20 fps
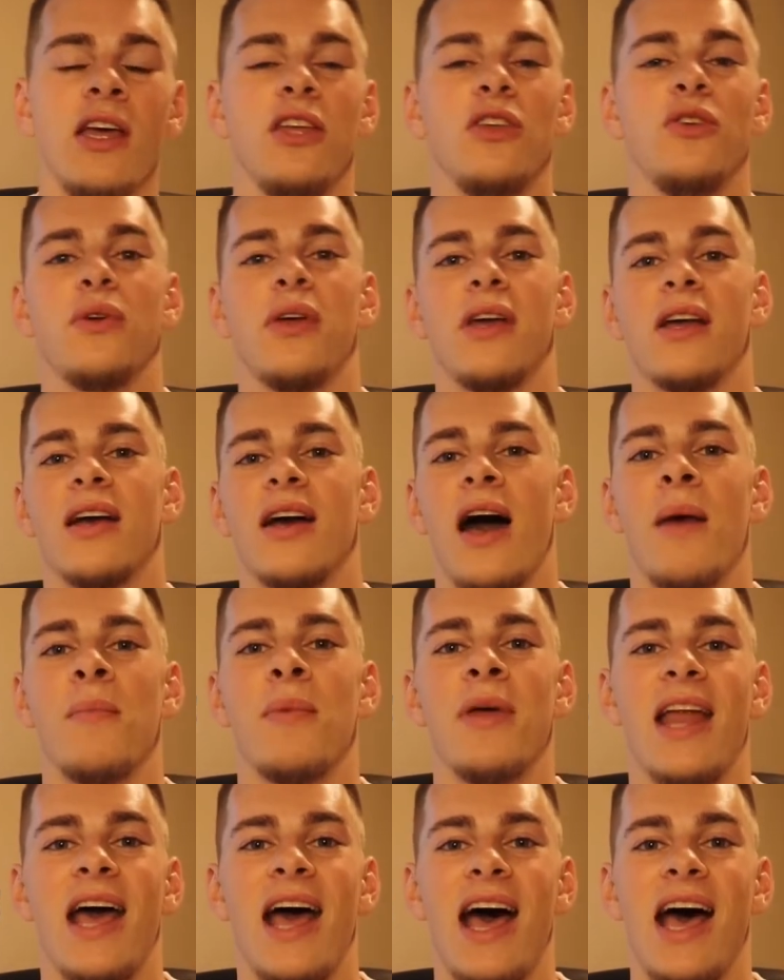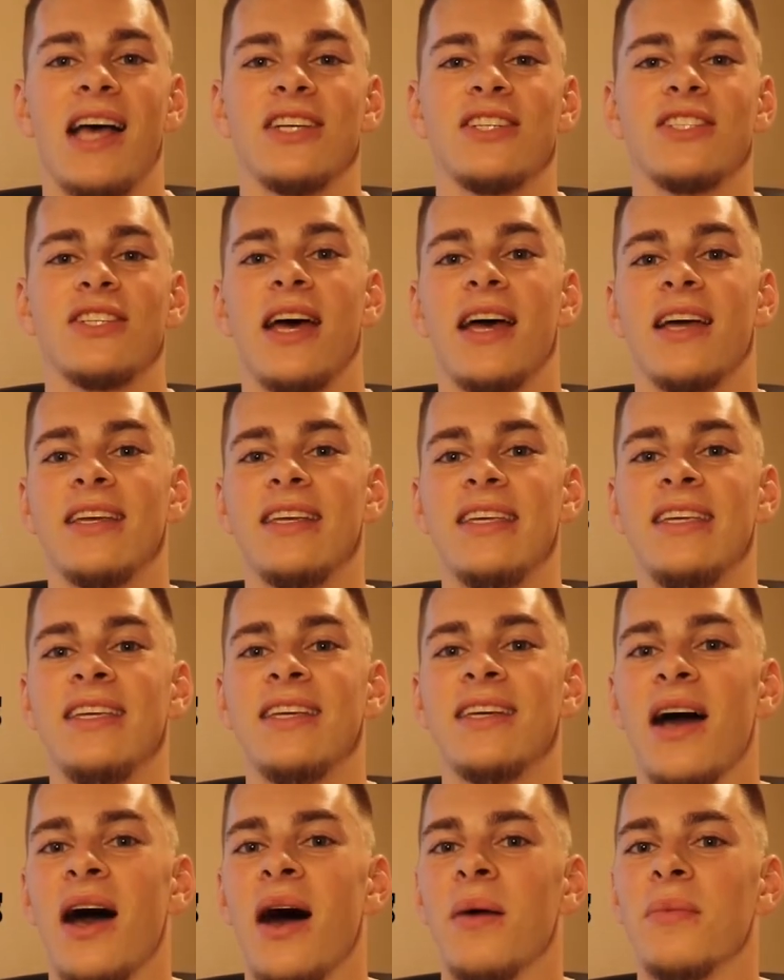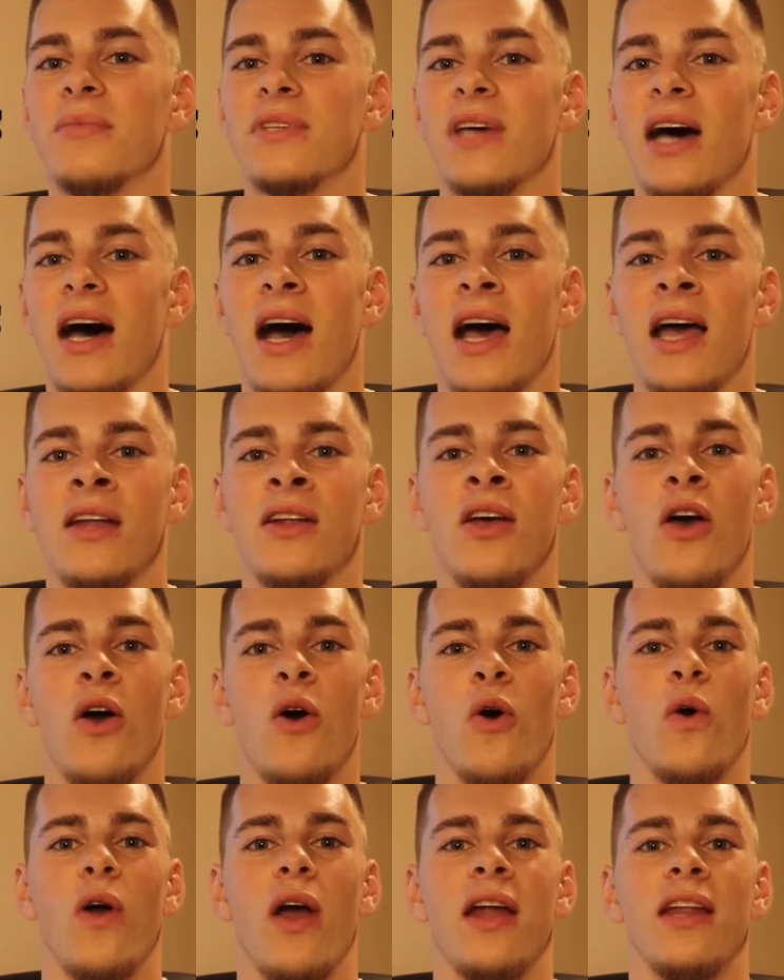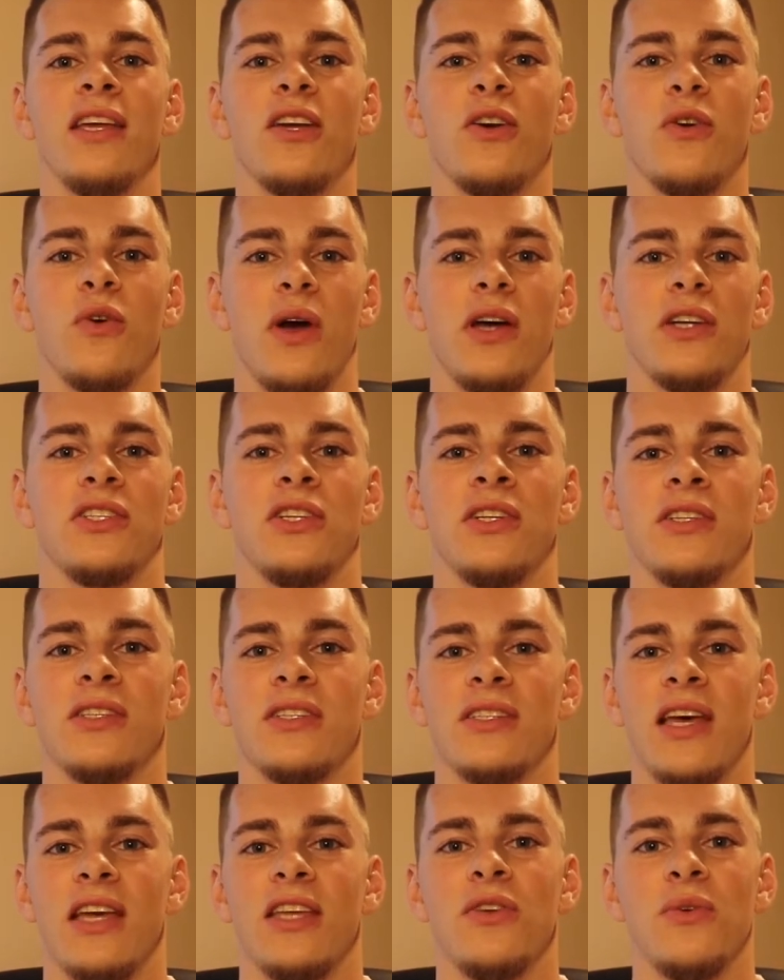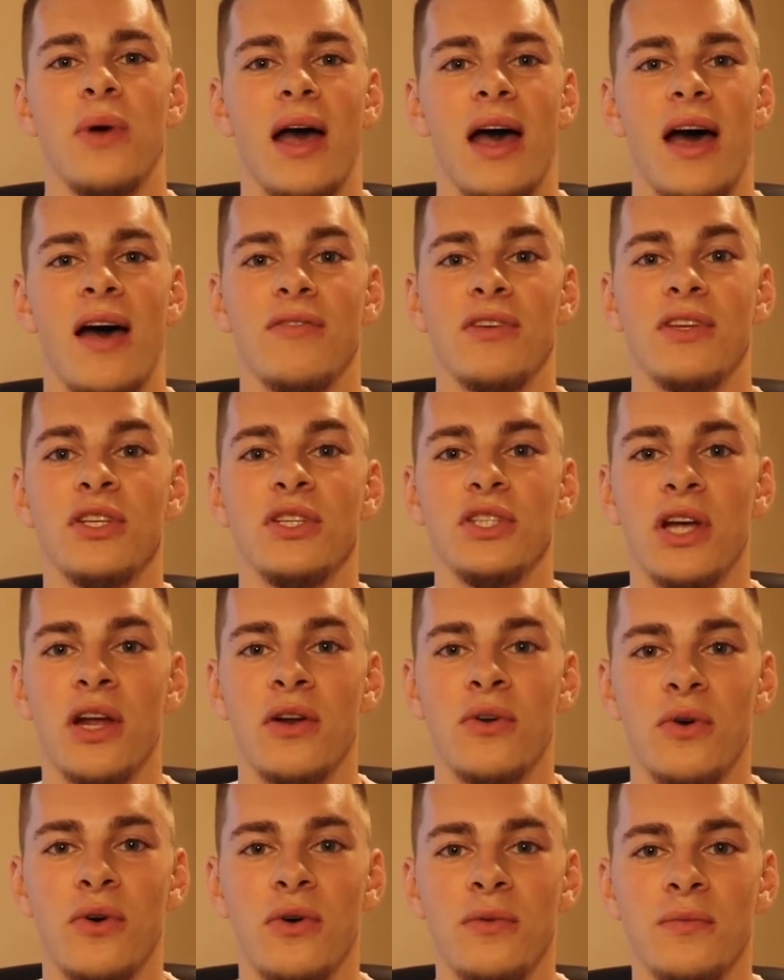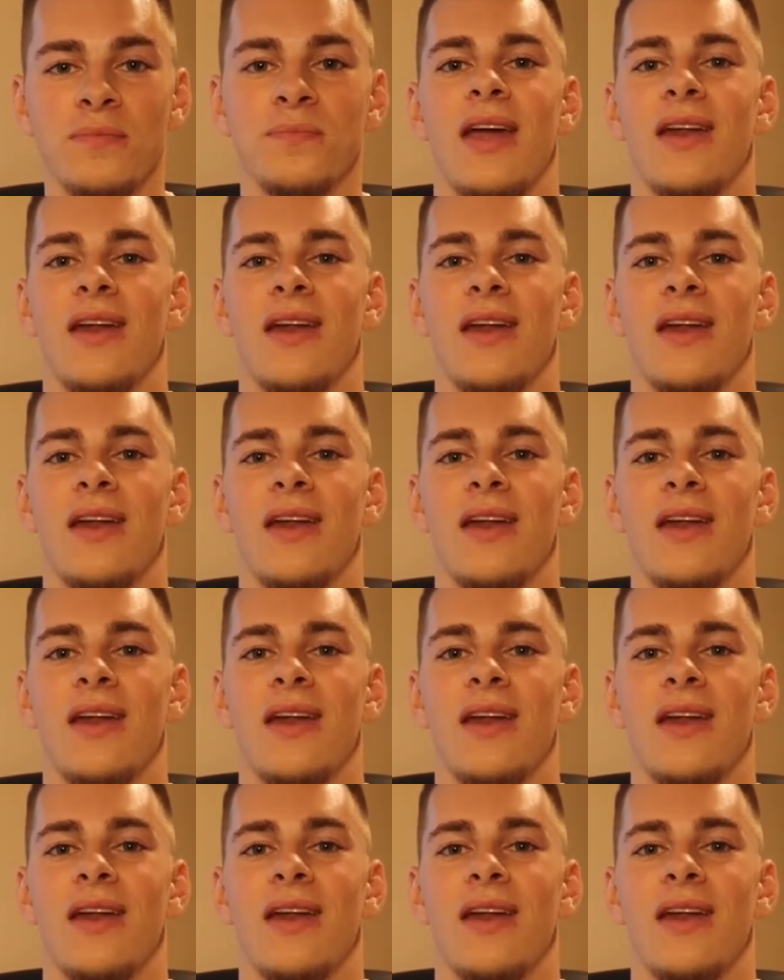You can comment hashtag ecom or any questions that you have in general.